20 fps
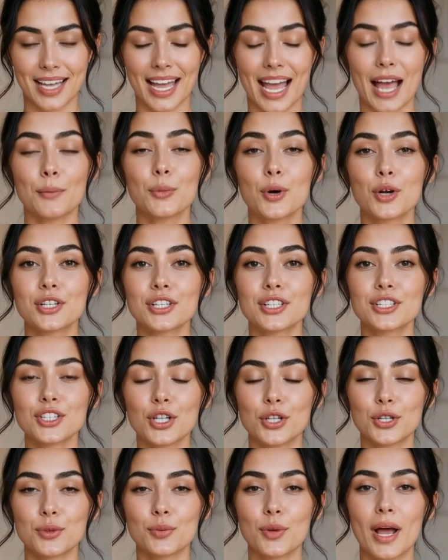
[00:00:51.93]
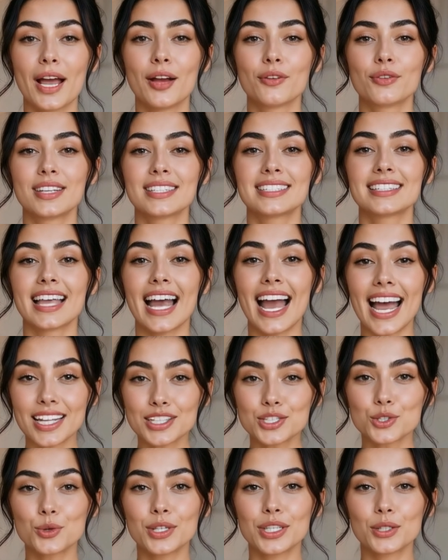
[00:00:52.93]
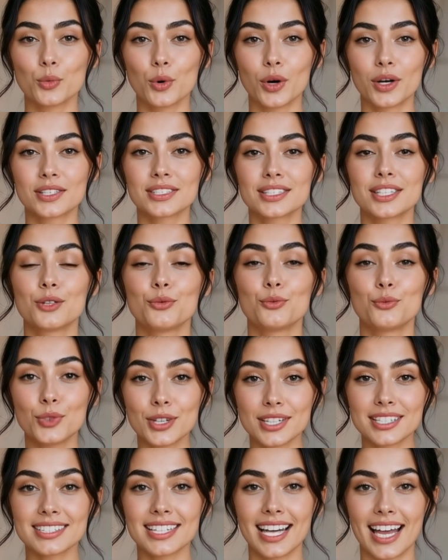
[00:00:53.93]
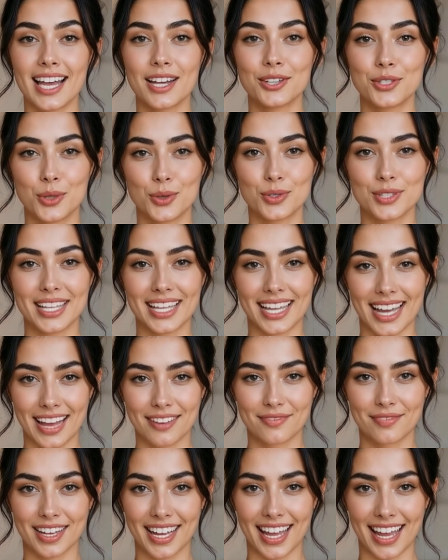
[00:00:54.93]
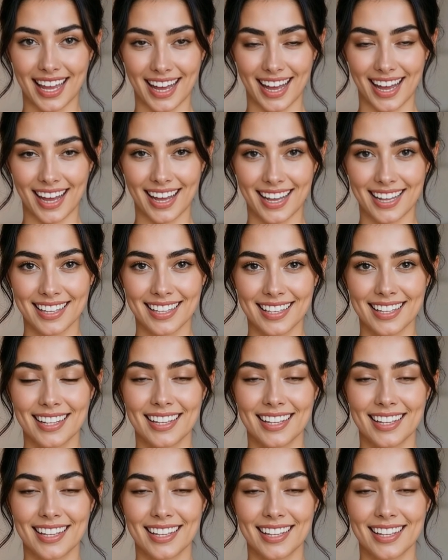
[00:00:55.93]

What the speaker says: I'm going to show you how this actually works in real time using Canva AI.